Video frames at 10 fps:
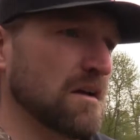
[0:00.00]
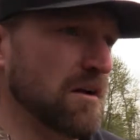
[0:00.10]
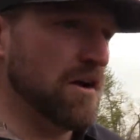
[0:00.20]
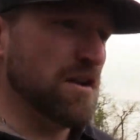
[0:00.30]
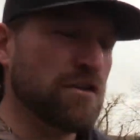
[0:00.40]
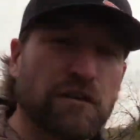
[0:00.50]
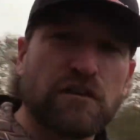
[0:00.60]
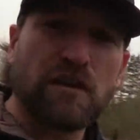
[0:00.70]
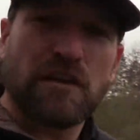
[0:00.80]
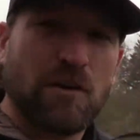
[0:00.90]
All right, you can
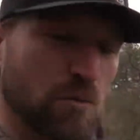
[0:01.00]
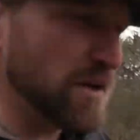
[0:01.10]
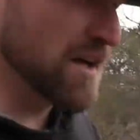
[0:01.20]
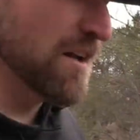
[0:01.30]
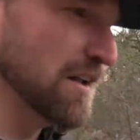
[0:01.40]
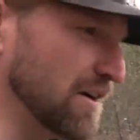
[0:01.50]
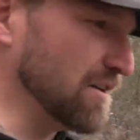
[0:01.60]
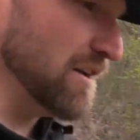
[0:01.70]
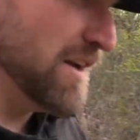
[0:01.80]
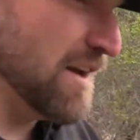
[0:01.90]
see that we
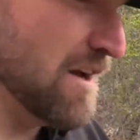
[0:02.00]
clearly